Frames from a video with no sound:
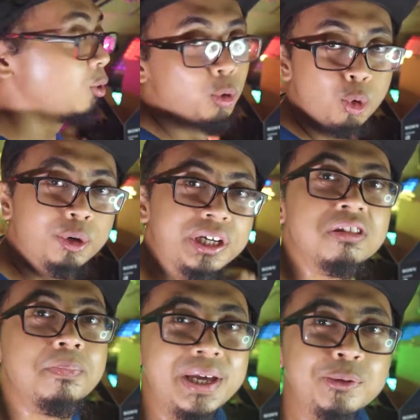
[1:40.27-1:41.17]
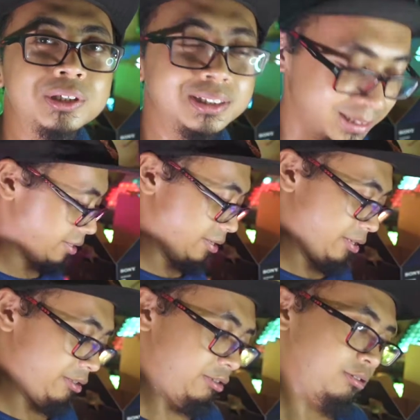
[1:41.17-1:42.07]
who reads manual?
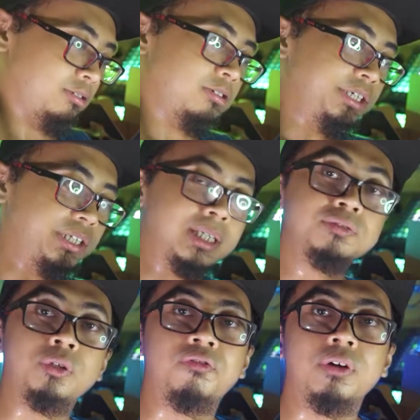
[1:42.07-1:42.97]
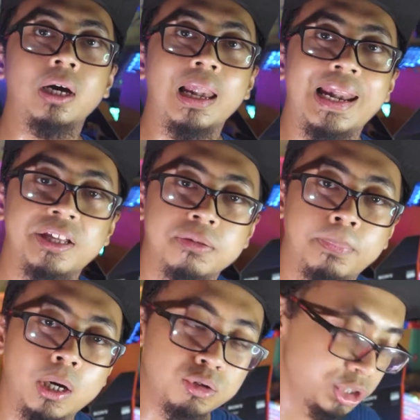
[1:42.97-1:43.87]
So it comes with a lens
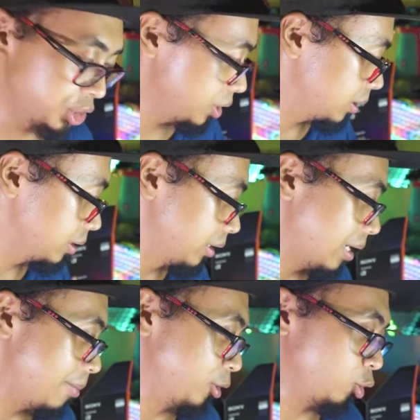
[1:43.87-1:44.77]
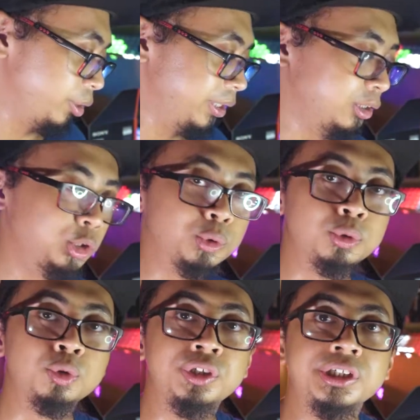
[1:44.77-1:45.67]
pouch. I'm not going
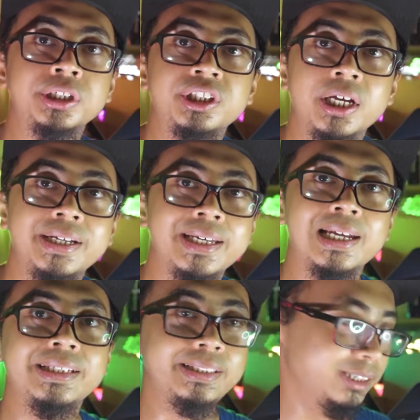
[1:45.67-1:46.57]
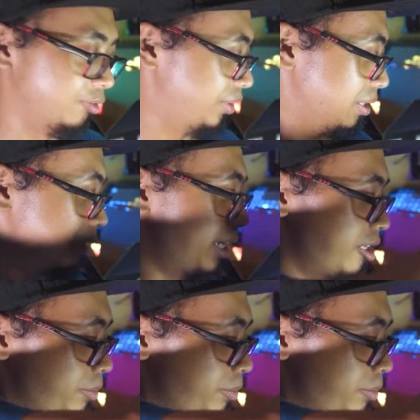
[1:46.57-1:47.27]
through the technicality of this lens